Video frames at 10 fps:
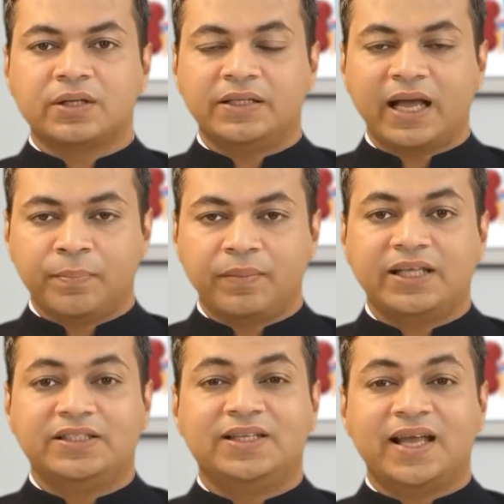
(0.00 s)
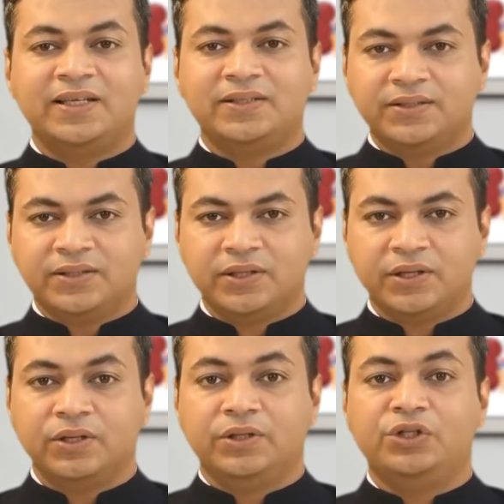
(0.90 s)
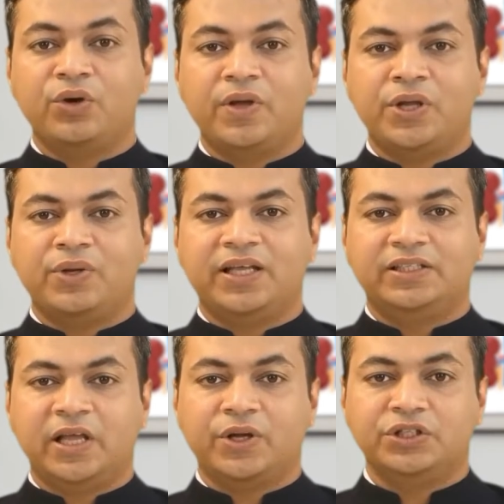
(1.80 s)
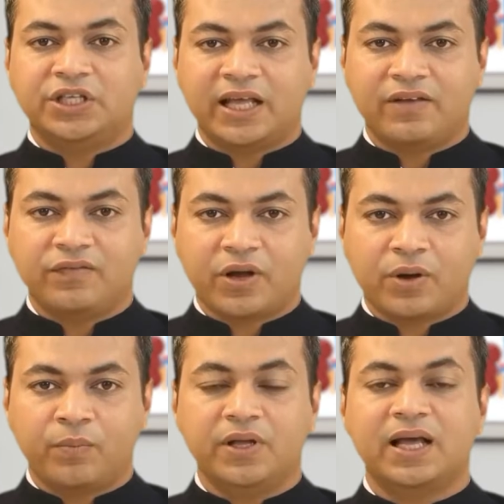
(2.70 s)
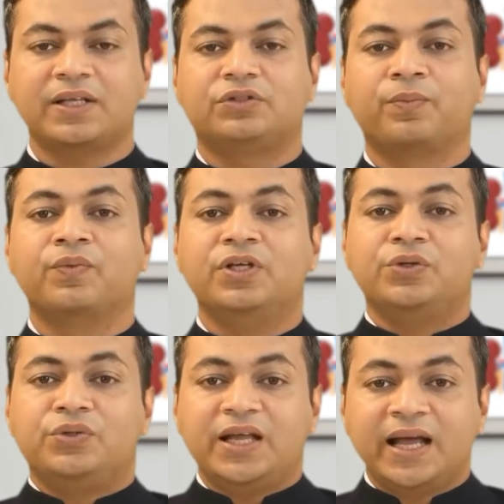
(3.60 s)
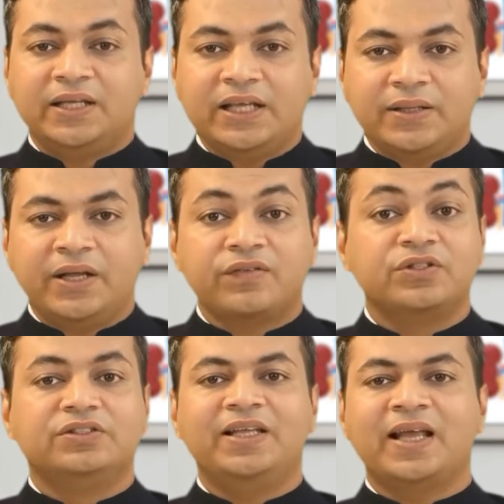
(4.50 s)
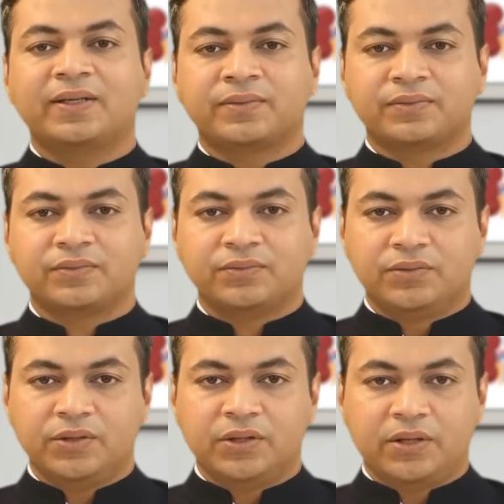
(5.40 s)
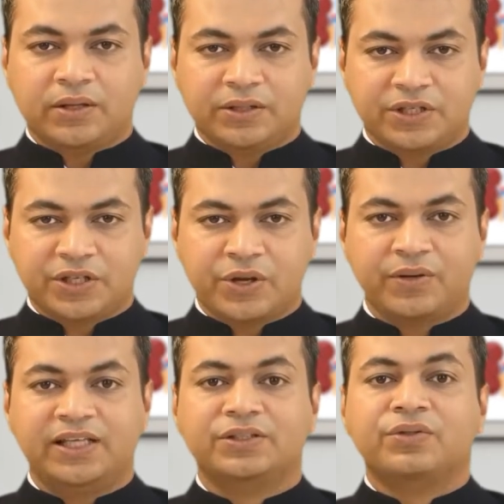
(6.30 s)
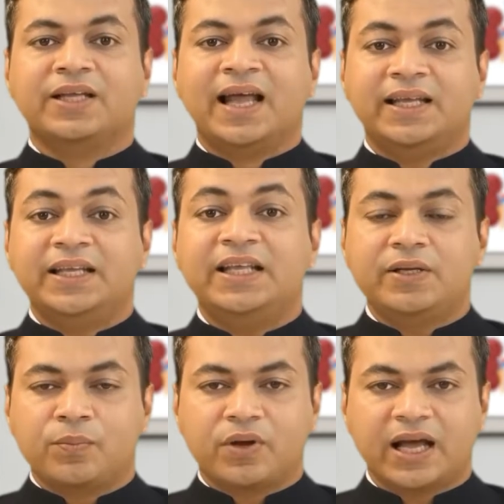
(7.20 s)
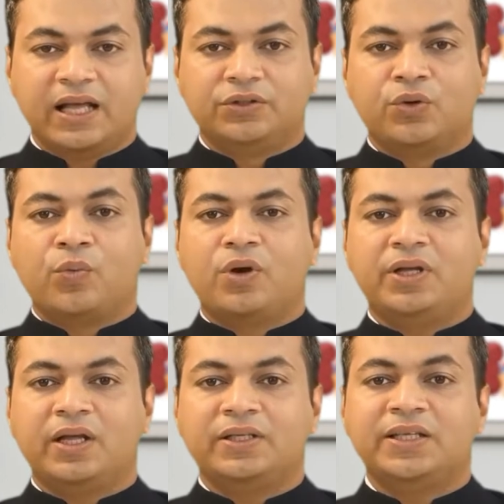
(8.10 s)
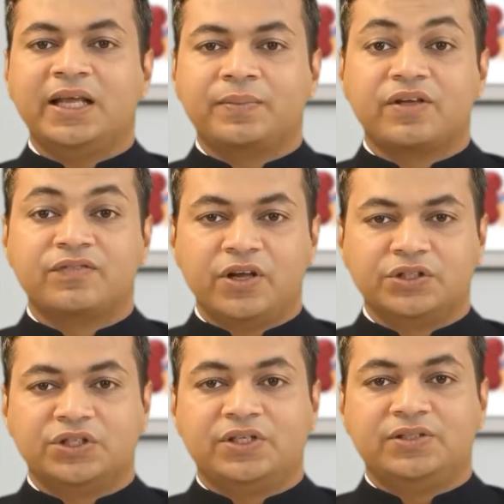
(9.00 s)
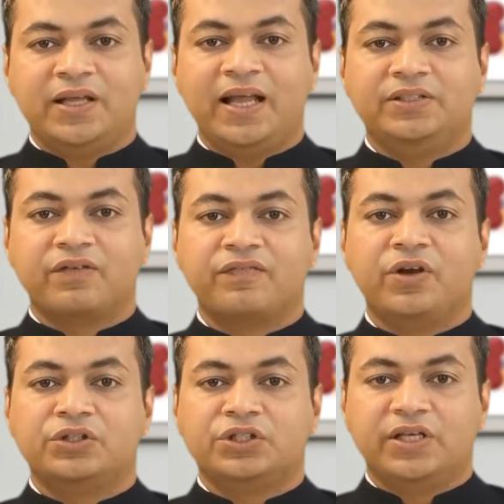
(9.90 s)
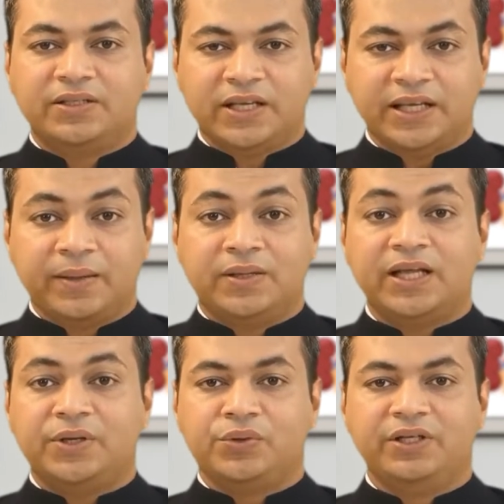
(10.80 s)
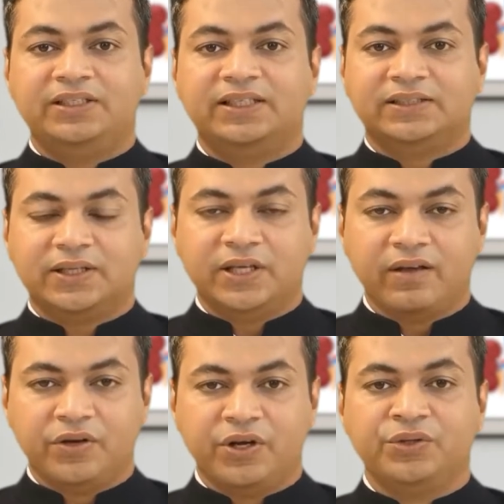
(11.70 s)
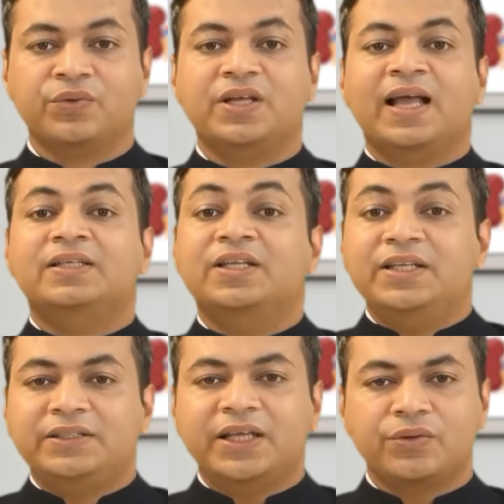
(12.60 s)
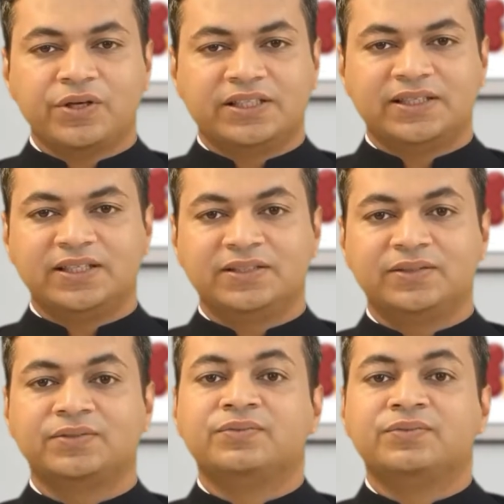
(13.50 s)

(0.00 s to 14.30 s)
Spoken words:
That means that to increase our GFR we have to bring creatinine levels down. To decrease creatinine we have to work on kidney functions, as the function of the kidney increases the level of creatinine decreases.